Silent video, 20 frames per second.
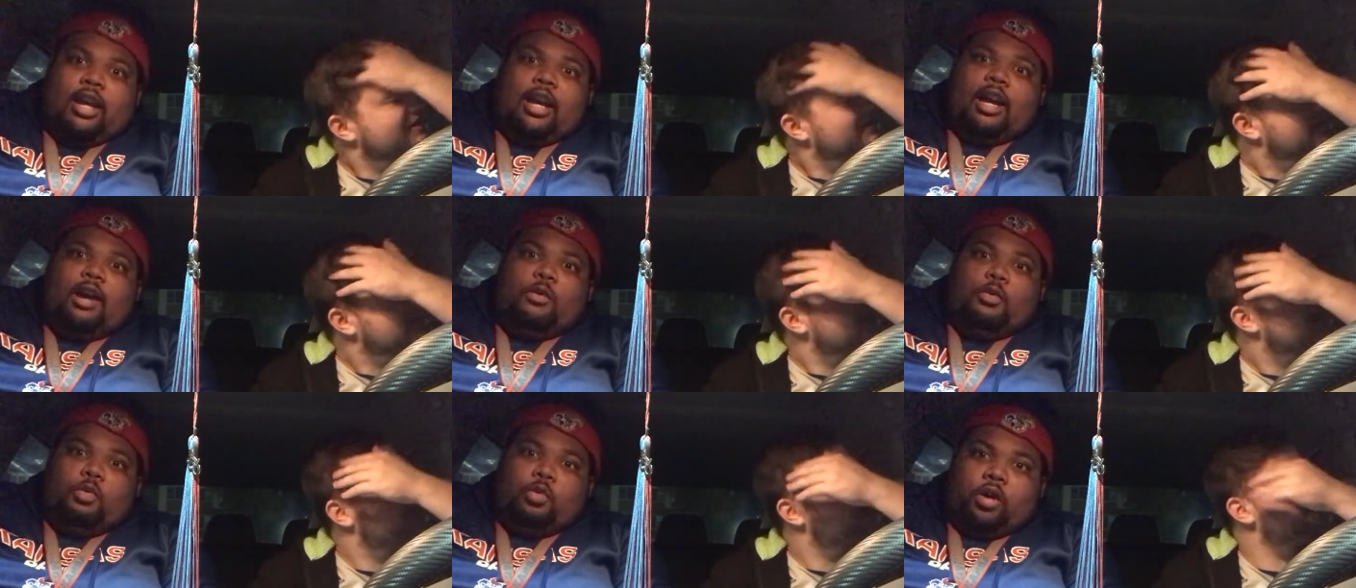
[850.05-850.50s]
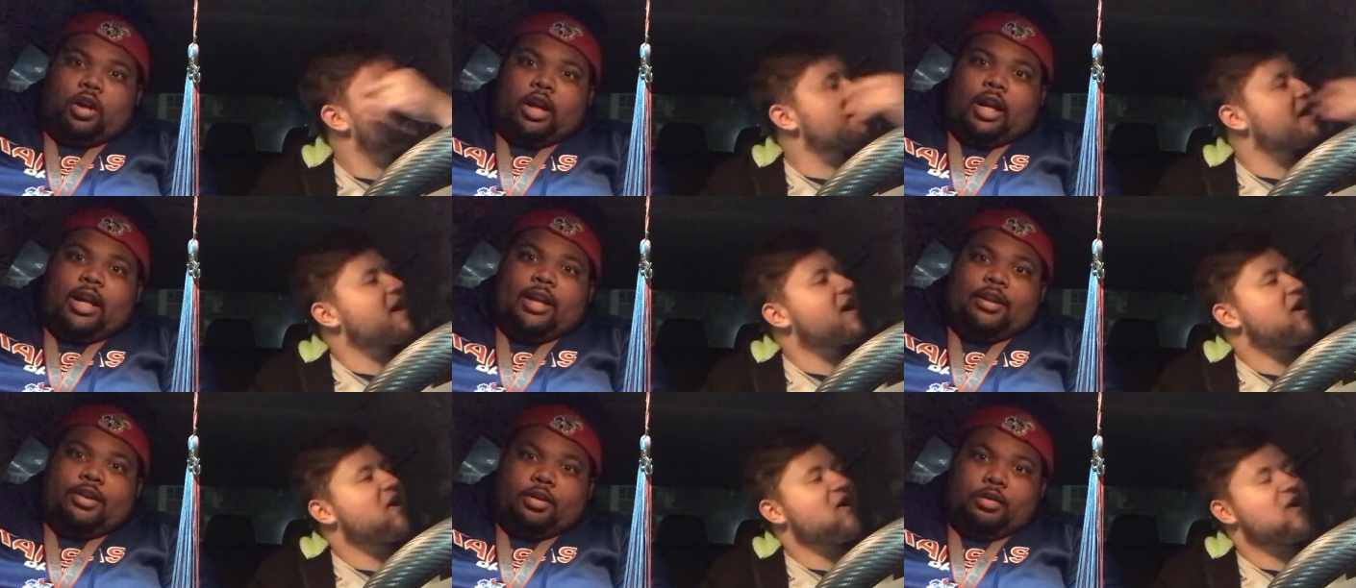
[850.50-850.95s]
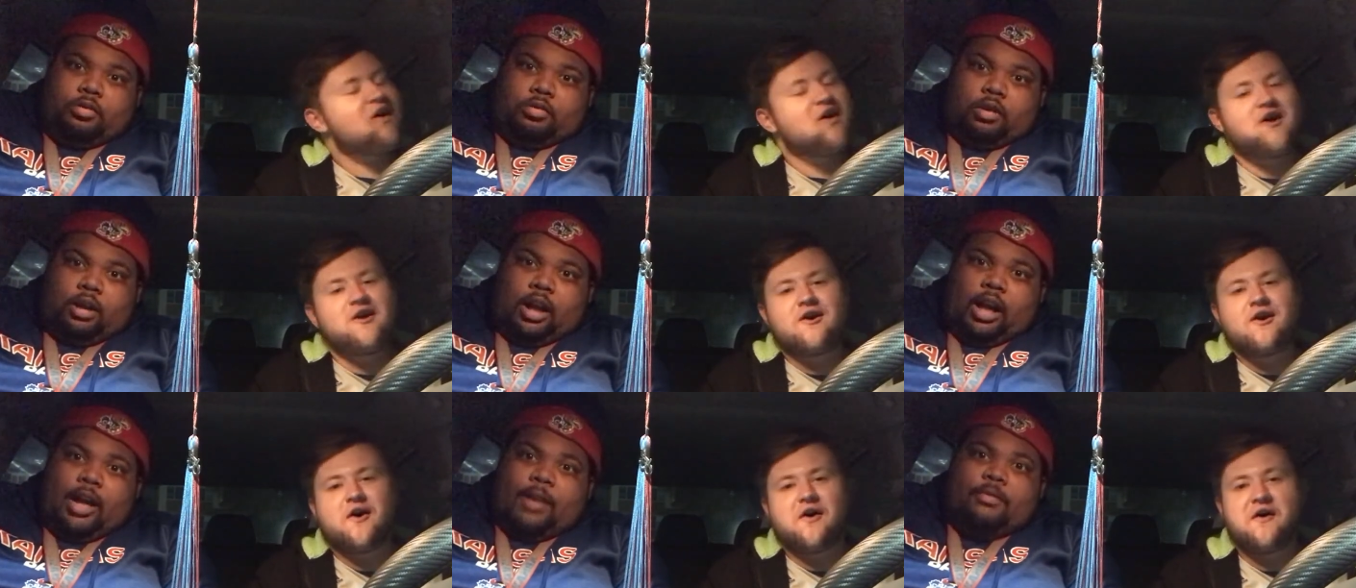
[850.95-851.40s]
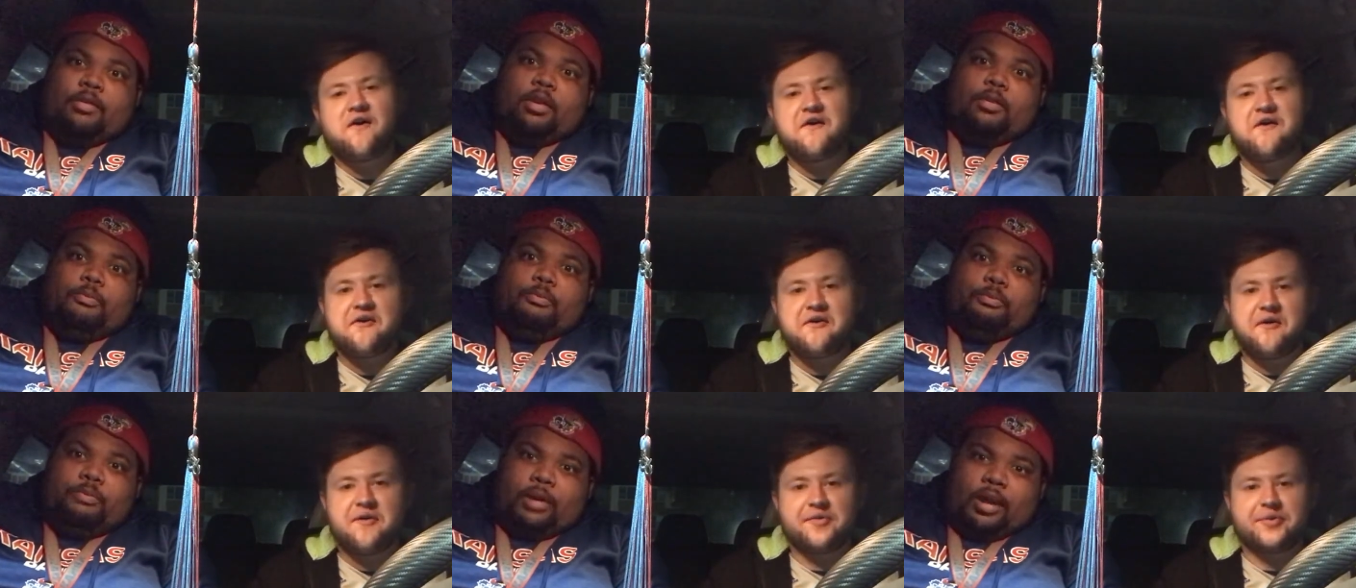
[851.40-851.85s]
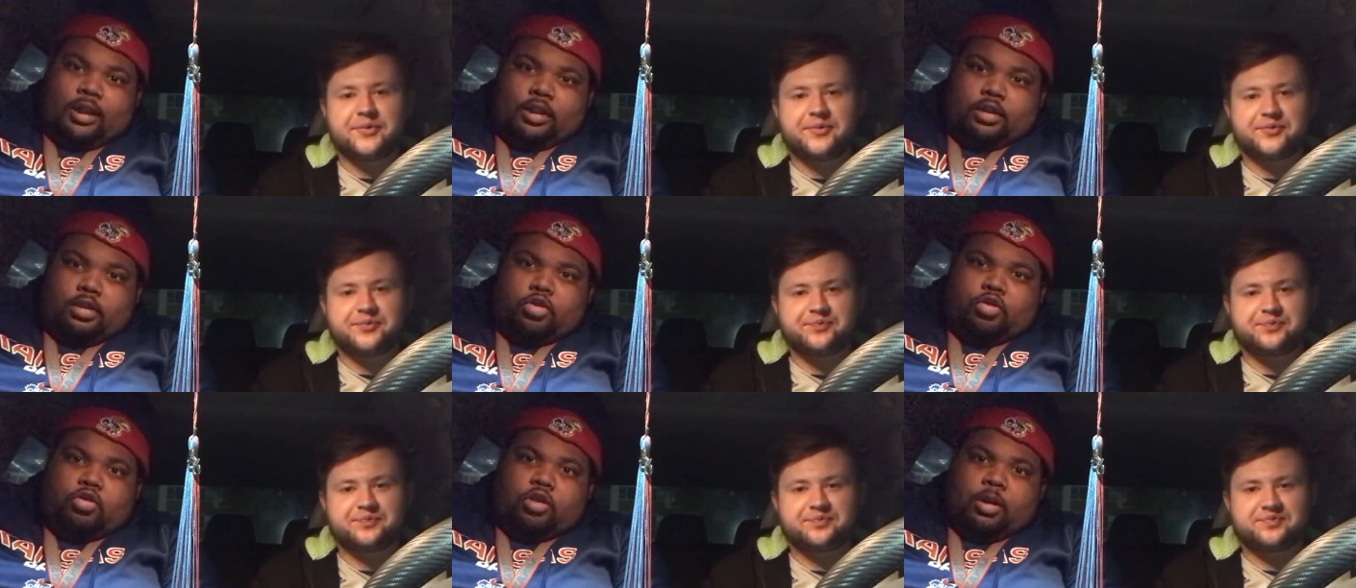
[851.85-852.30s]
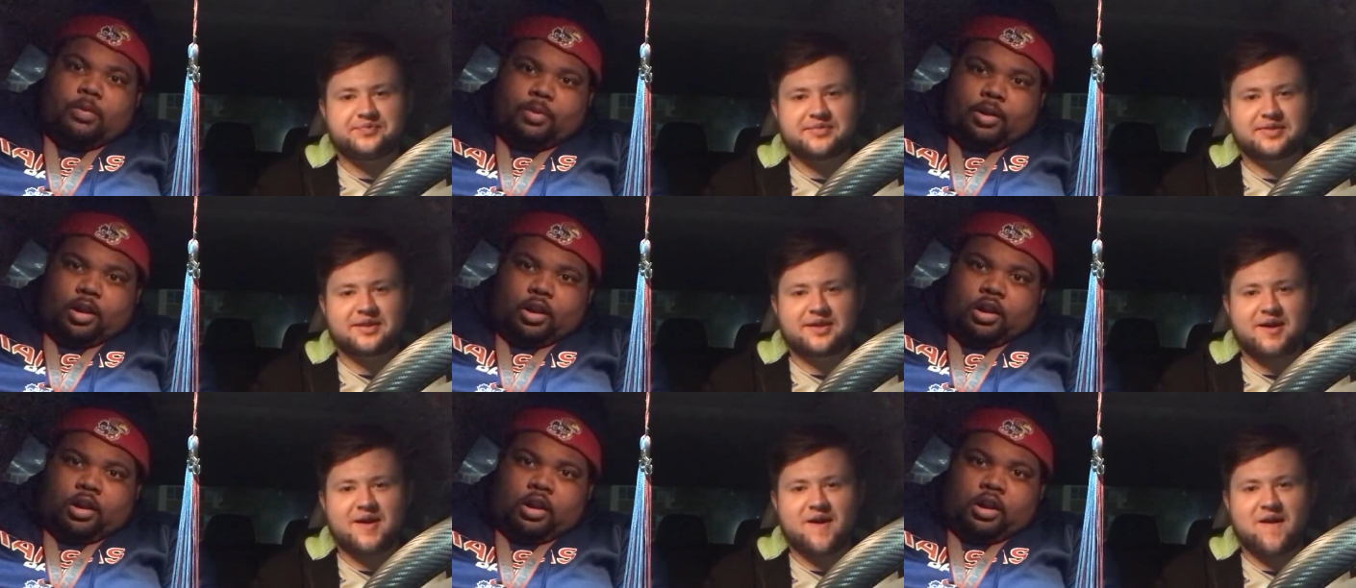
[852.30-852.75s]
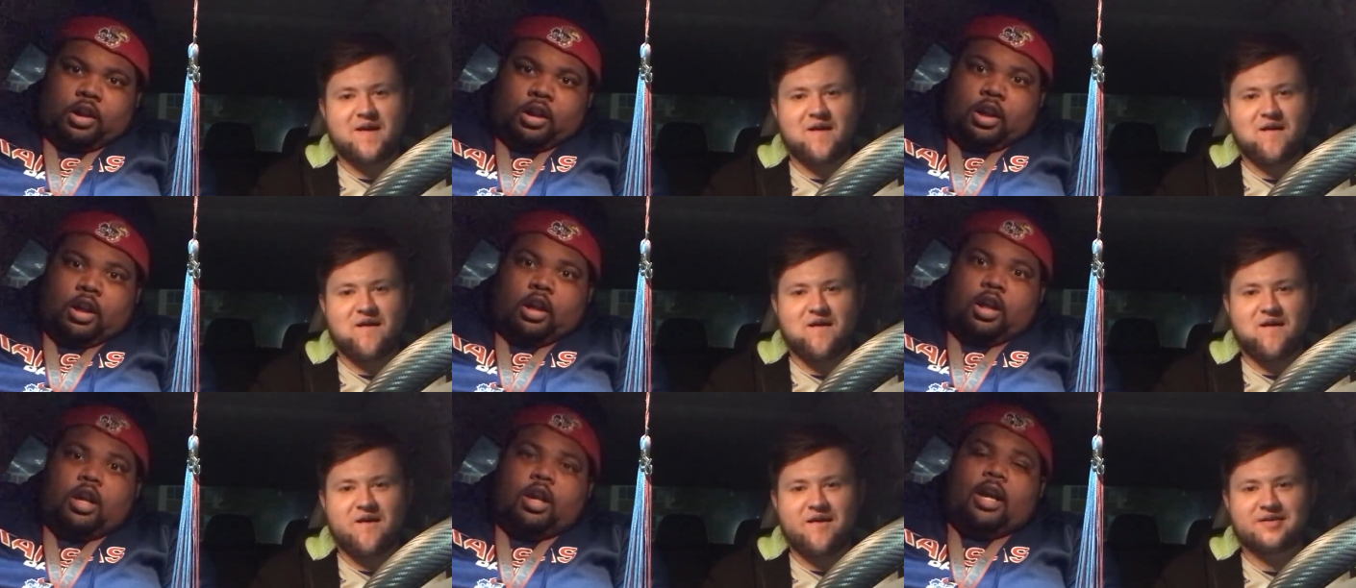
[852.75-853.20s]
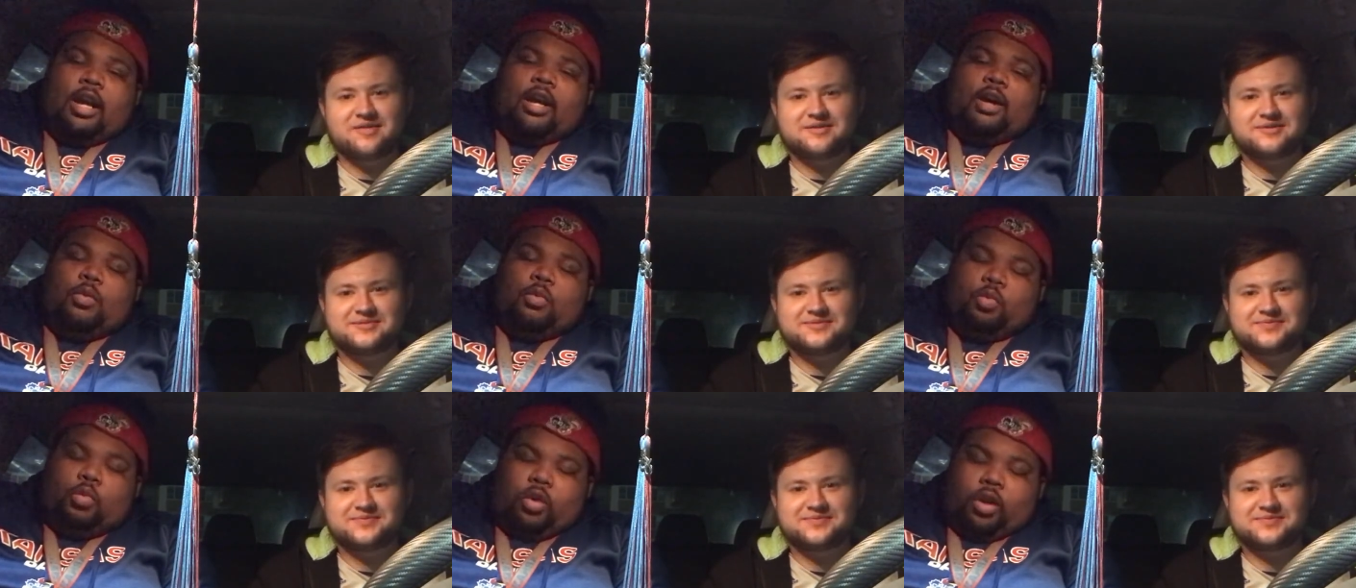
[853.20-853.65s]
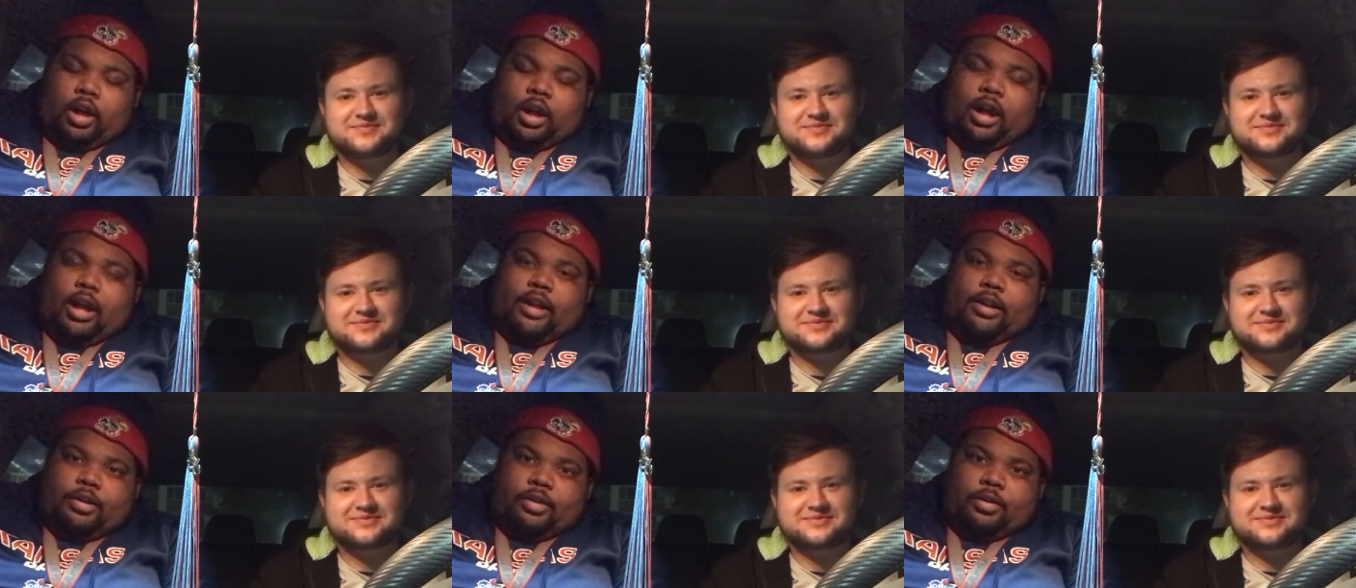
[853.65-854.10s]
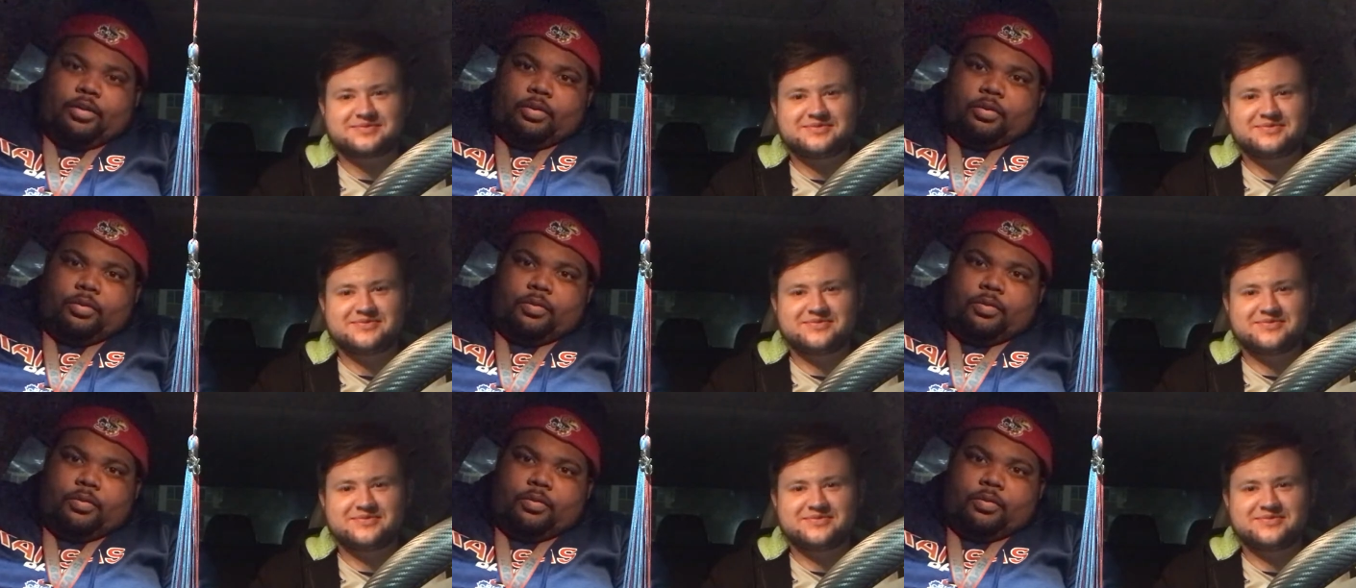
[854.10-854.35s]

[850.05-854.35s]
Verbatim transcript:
Speaker 1: At what I do. I'm the best drummer at what I do.